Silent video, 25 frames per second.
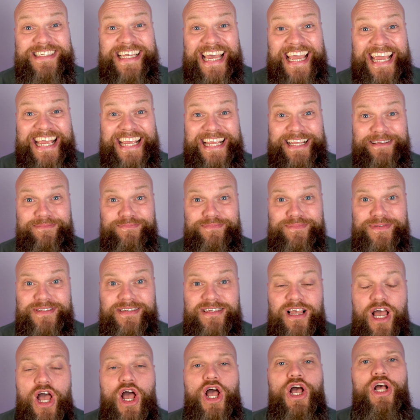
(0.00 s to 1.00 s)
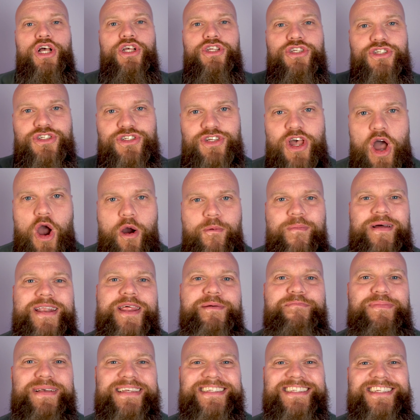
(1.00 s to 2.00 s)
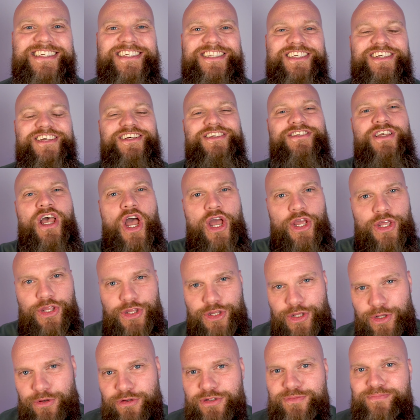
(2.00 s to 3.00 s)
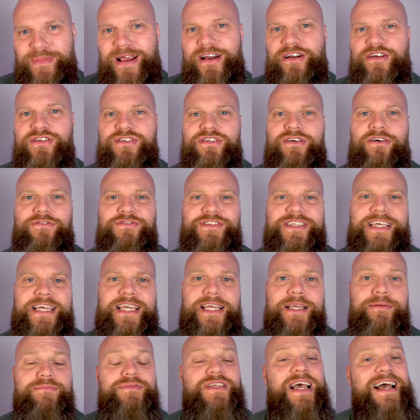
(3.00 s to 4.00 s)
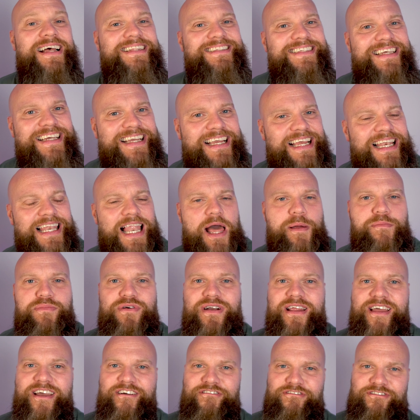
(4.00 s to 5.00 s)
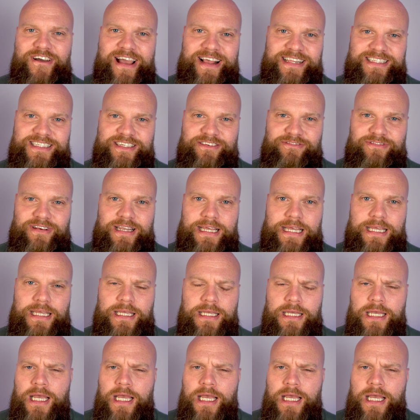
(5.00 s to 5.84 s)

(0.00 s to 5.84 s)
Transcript: Teams. So many businesses use Microsoft Teams to collaborate effectively.